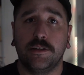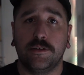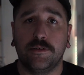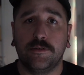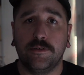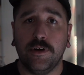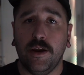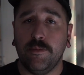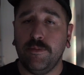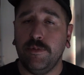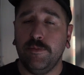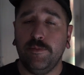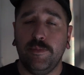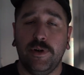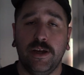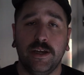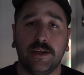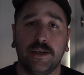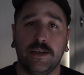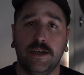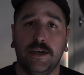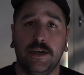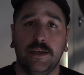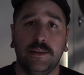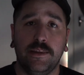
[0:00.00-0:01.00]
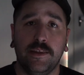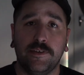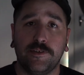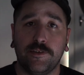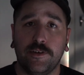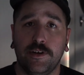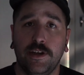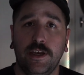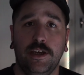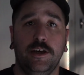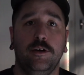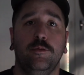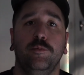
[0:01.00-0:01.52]
grab a mud guard that's
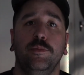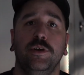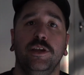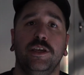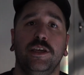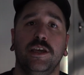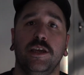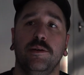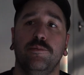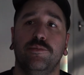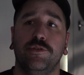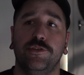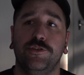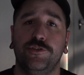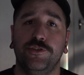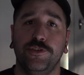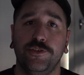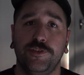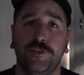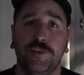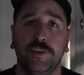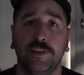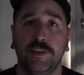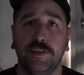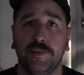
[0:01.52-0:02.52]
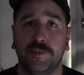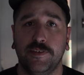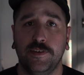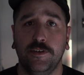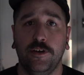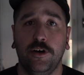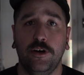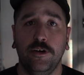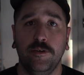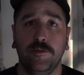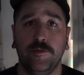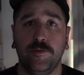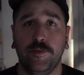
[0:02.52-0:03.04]
going to help me keep producing this and
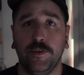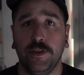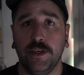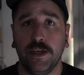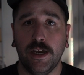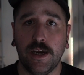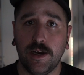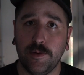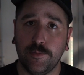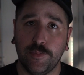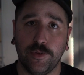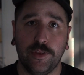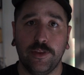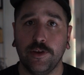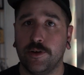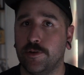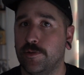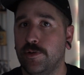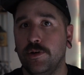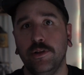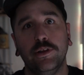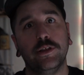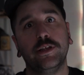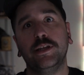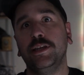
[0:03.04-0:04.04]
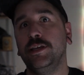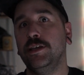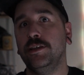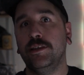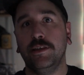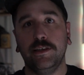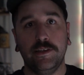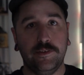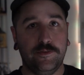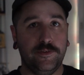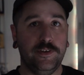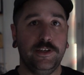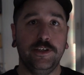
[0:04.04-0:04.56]
hopefully up the quality of
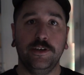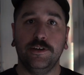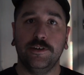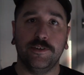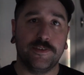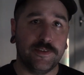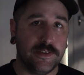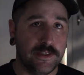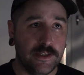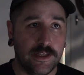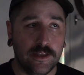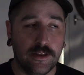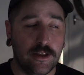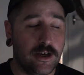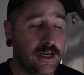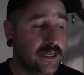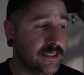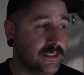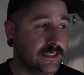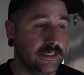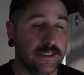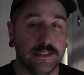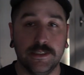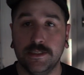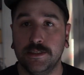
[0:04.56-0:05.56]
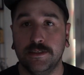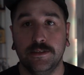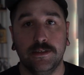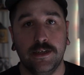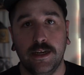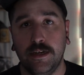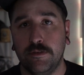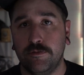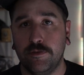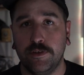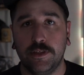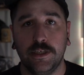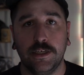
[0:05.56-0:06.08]
these videos and the lighting and
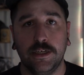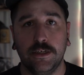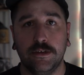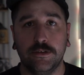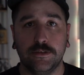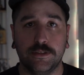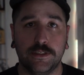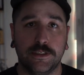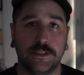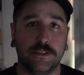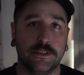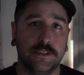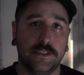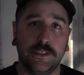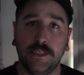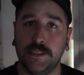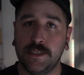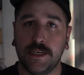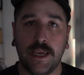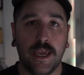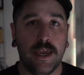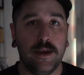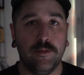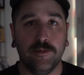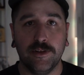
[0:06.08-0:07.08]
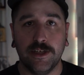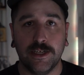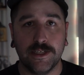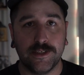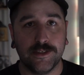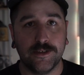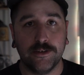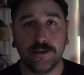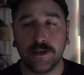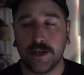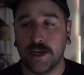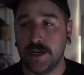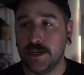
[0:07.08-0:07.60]
everything else, because this camp light's
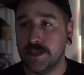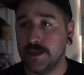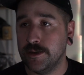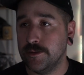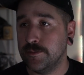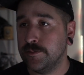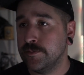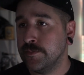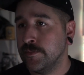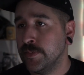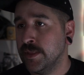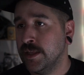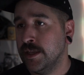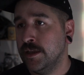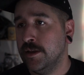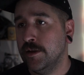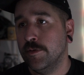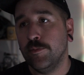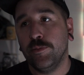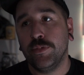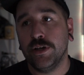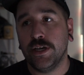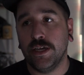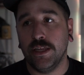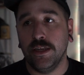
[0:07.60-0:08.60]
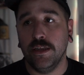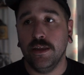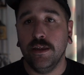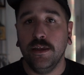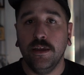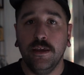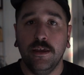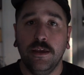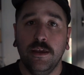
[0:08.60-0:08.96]
not cutting. But